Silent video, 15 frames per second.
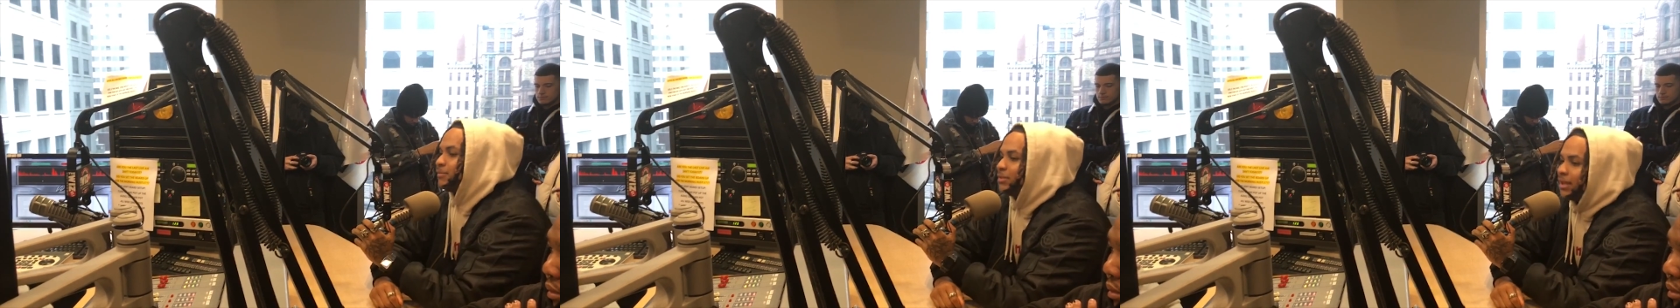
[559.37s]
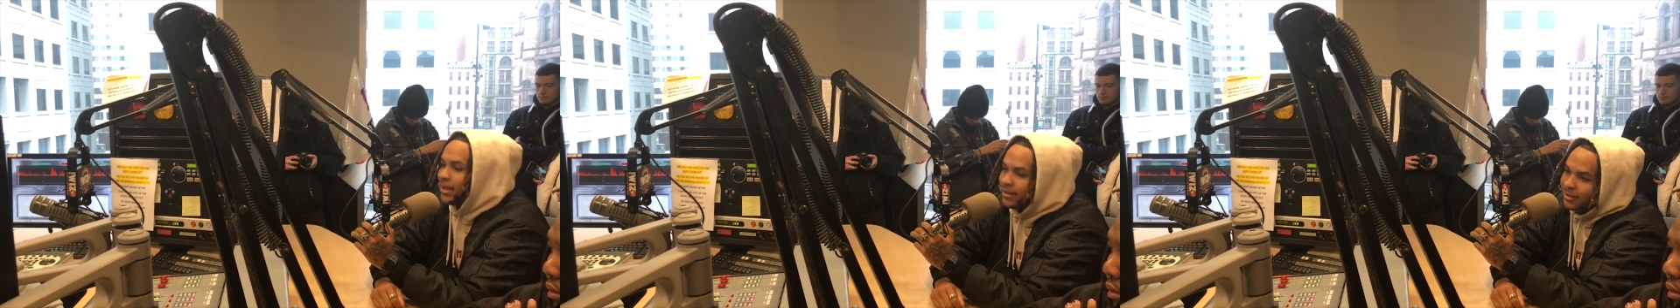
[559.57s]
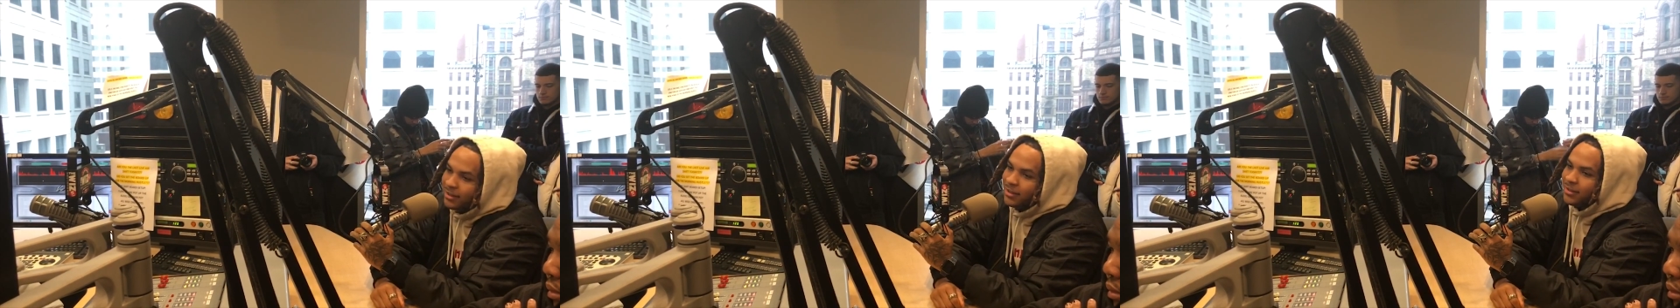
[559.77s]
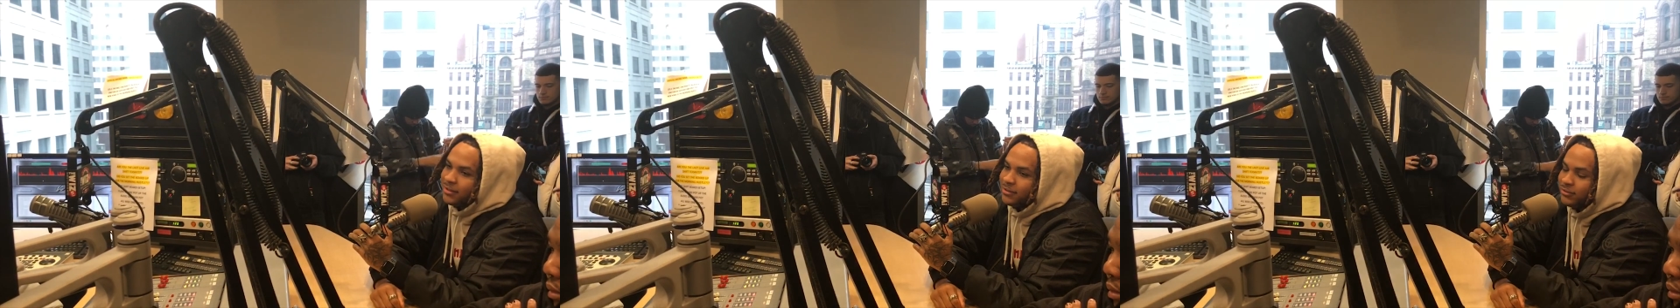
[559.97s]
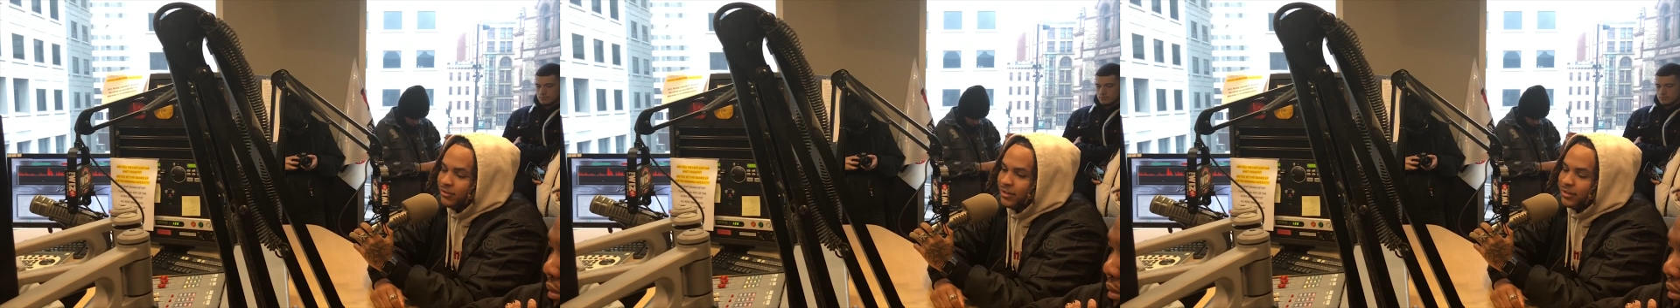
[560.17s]
But like
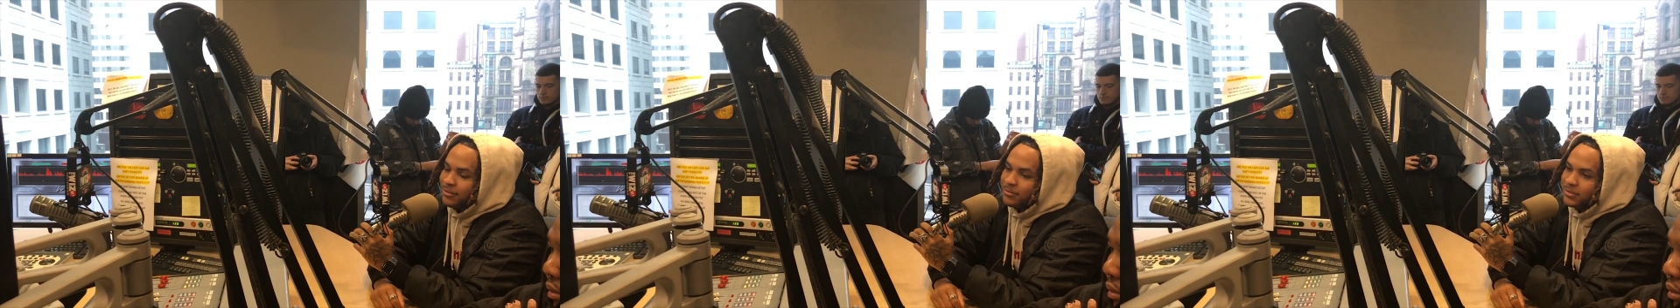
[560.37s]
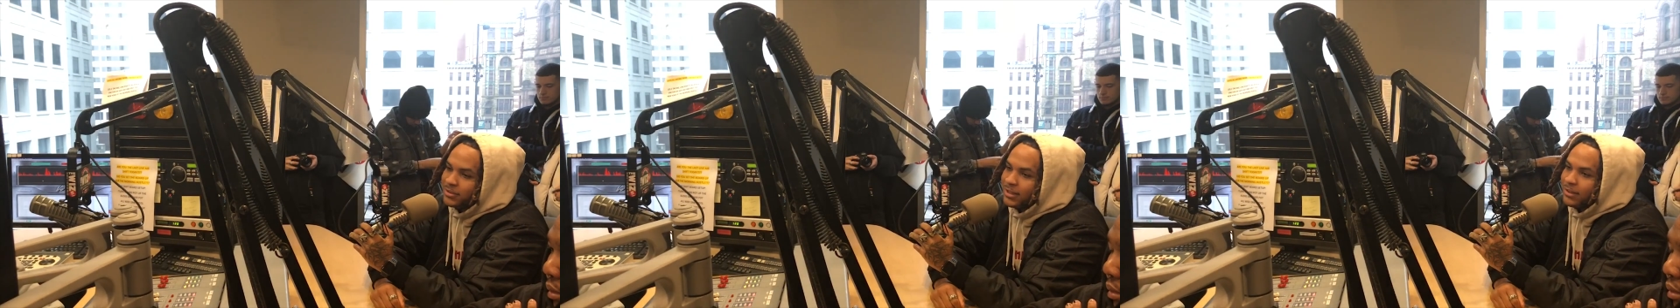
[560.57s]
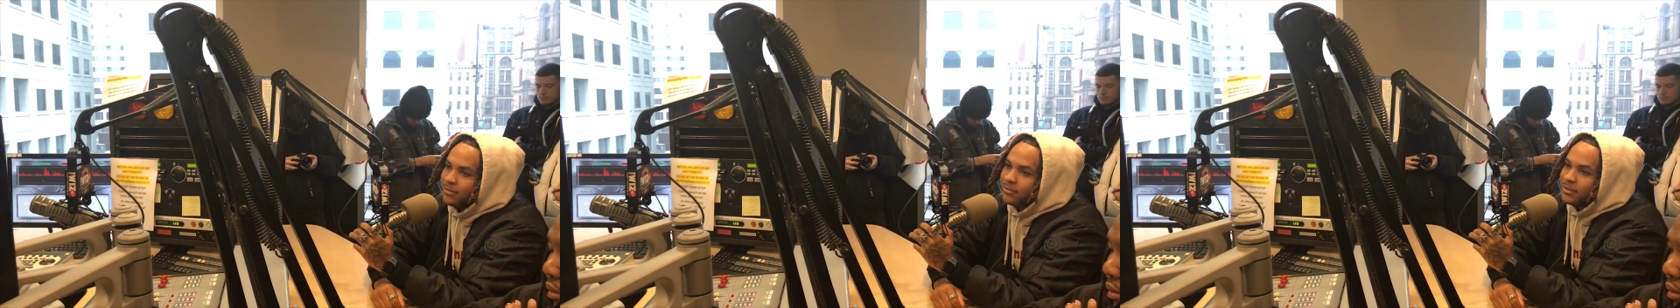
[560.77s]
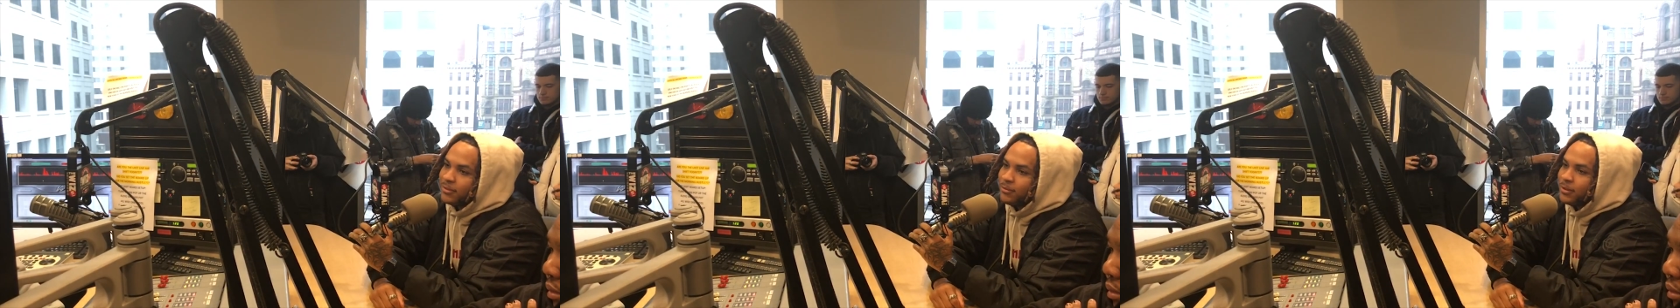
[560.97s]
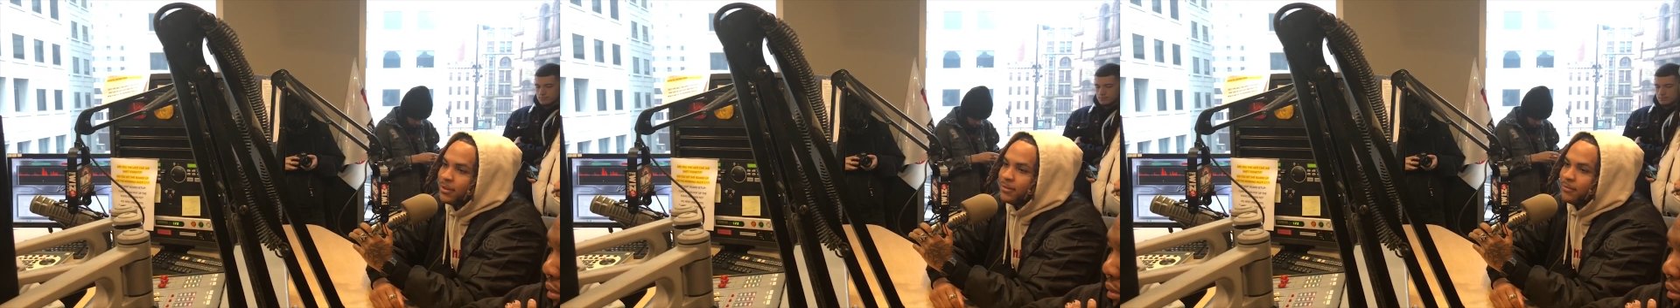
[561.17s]
drinking was definitely
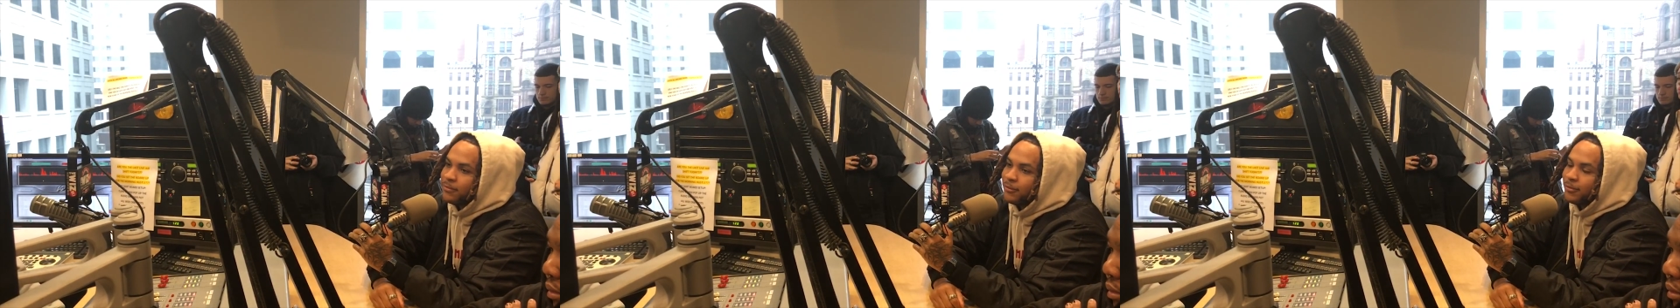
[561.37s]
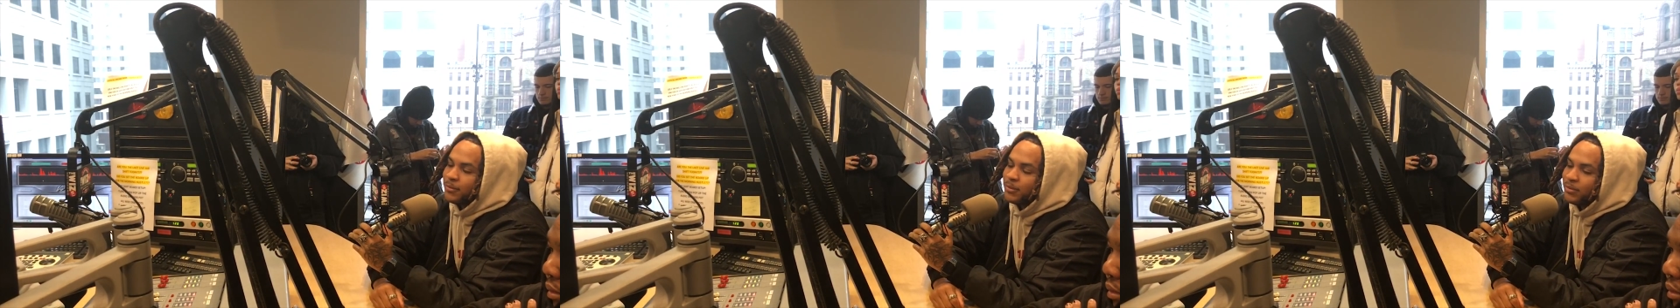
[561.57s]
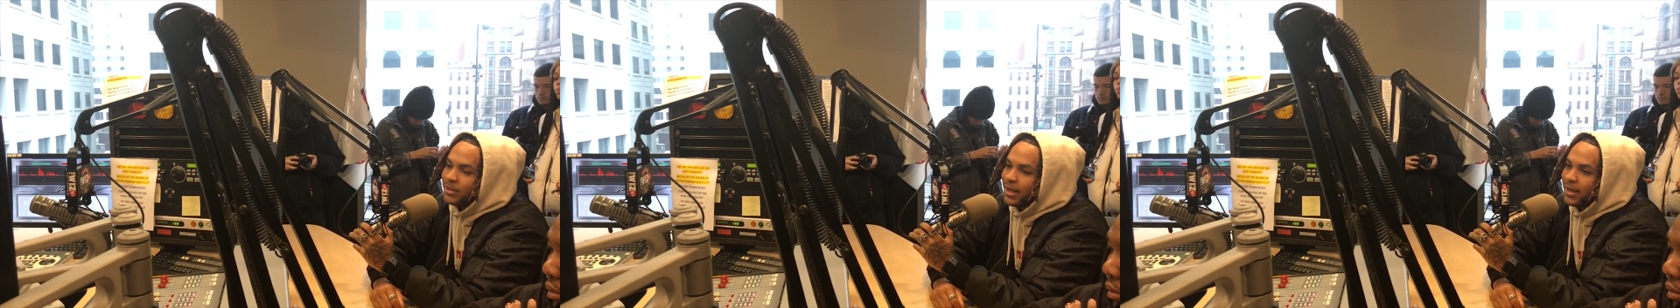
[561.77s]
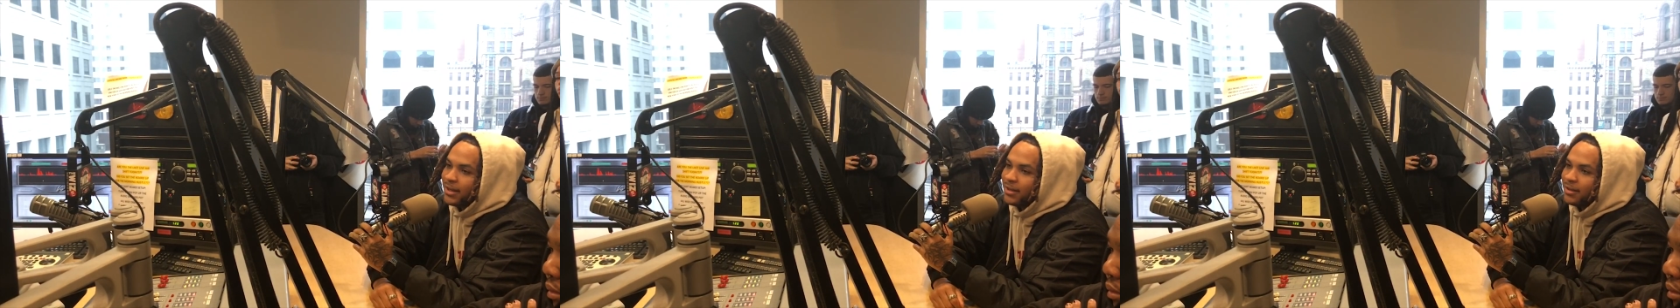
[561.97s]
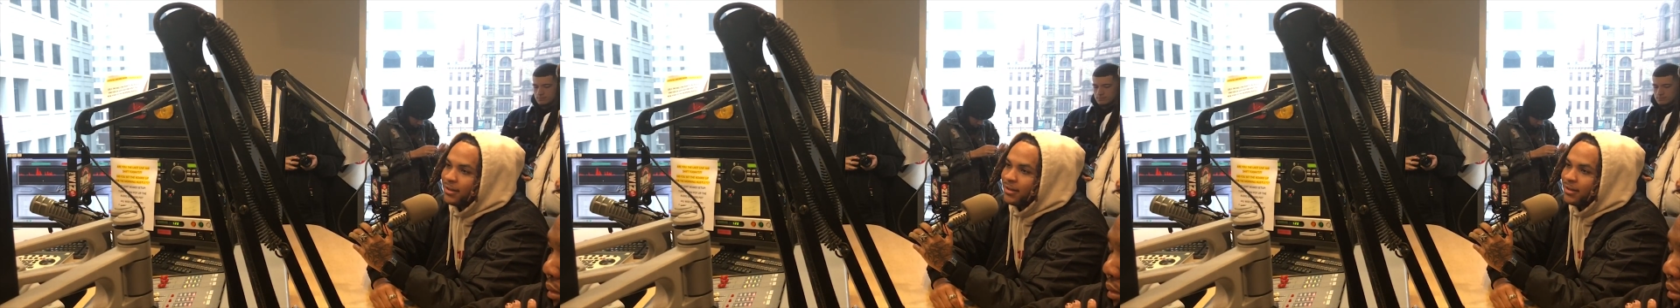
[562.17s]
one of them for me. But like,